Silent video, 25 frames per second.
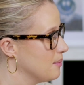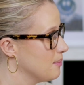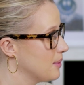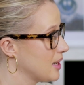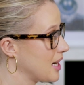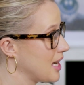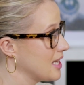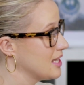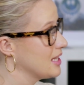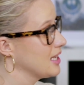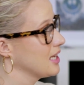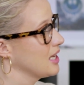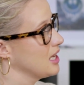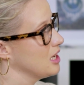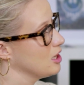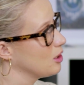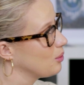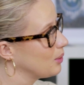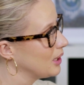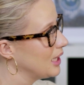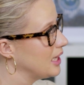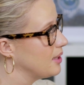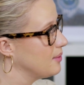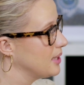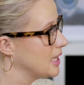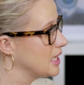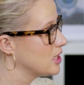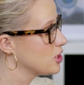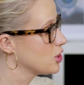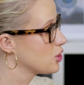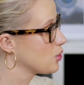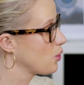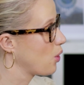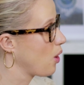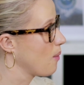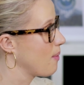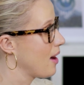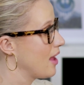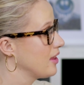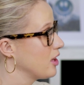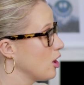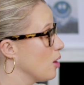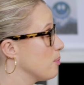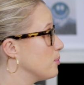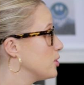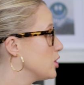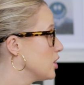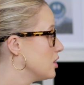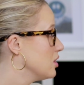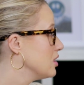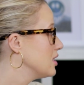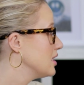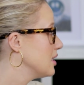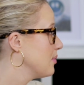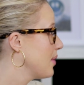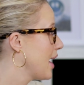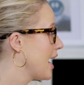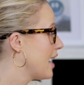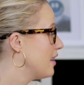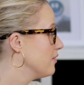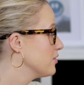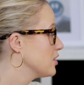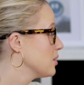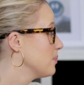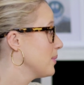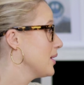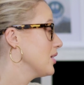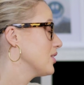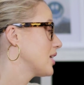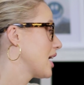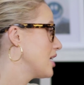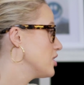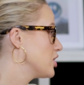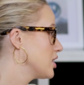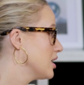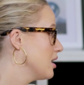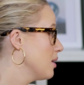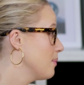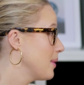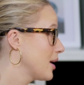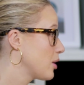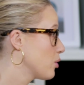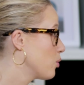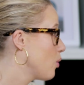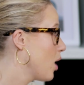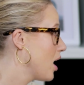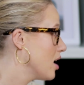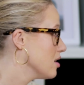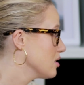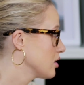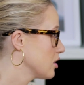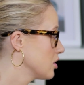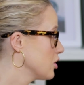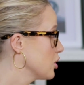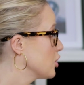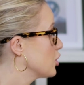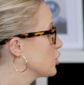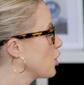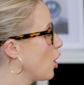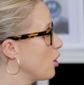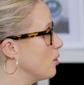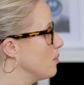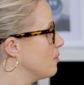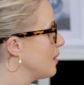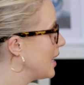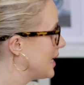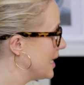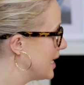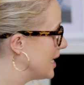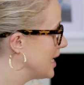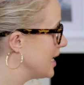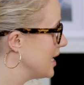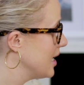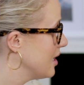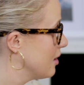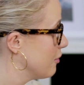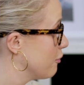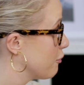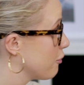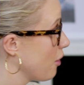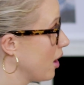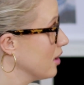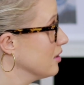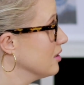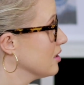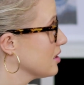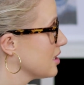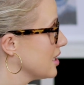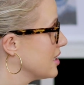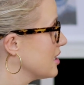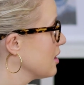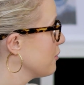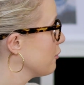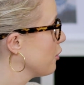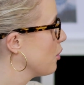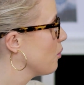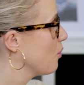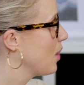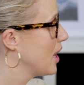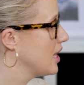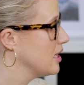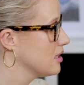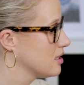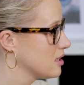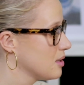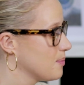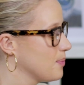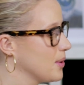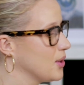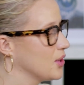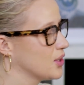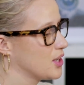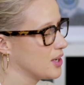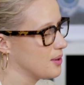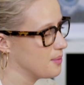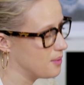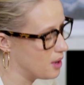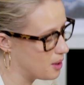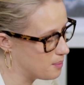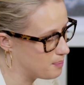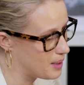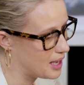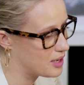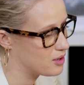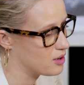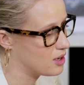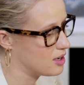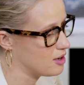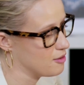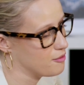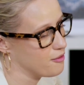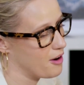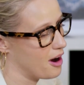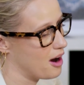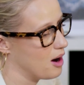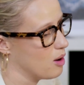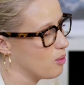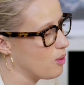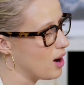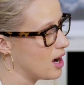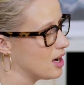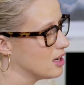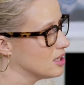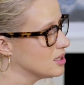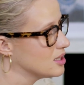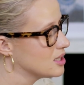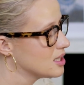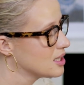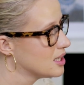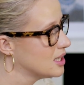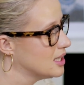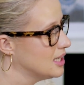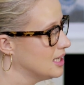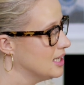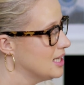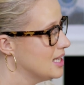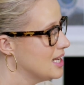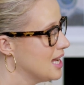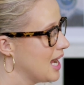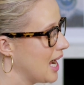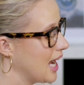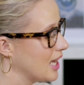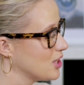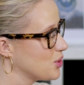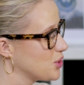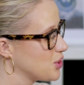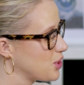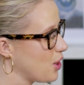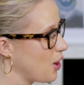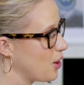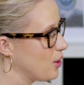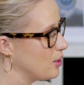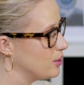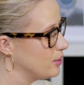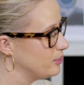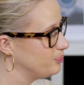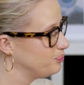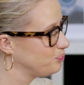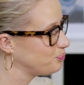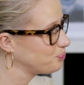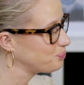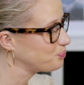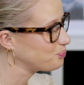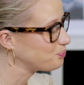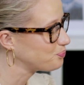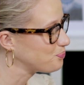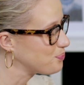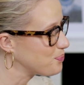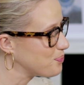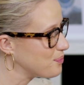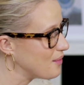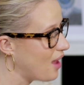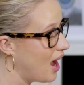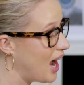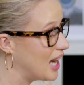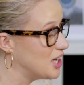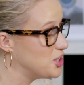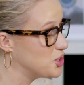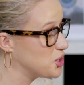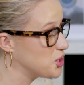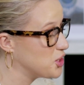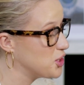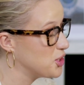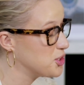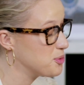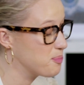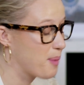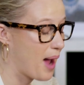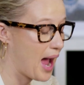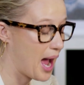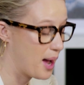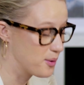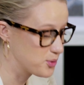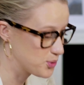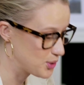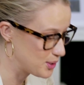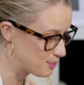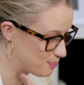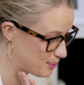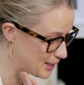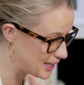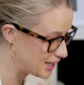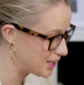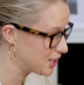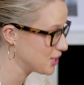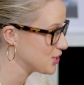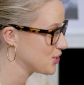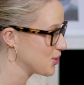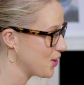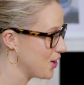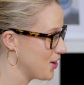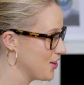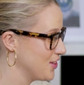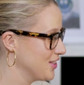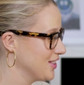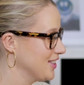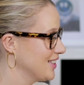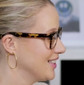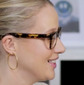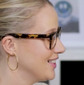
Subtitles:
But I think equally we need to talk about the opportunity we have to build actually a better world on so many fronts in different ways, to build a better and a fairer world. And so I choose, perhaps with blinkers on,